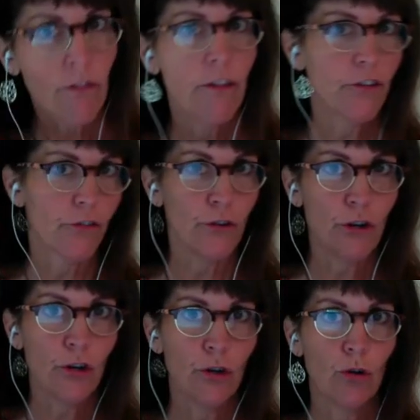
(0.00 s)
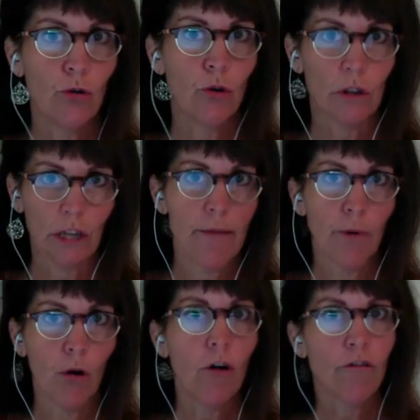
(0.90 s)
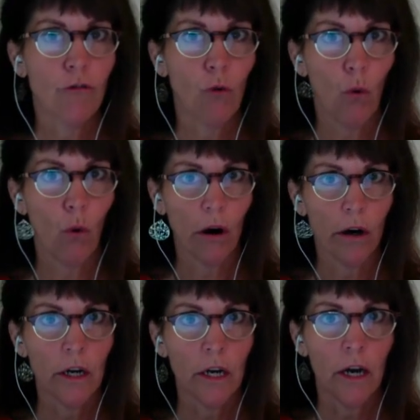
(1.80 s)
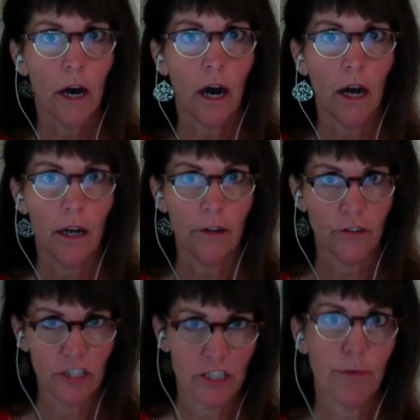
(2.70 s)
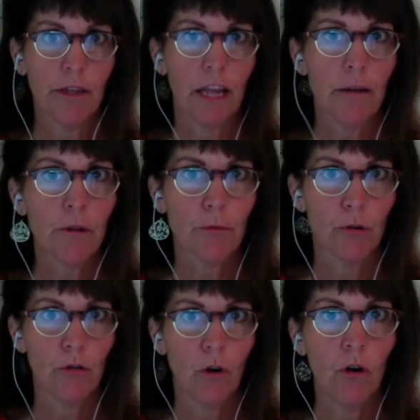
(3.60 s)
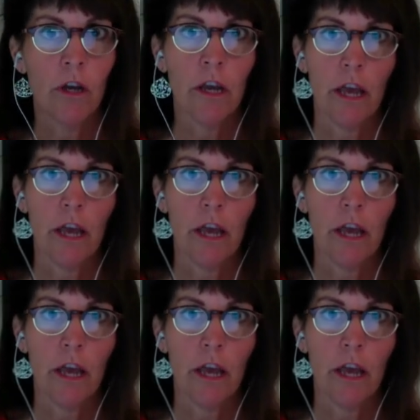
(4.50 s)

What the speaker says: this new label for a TTB label approval,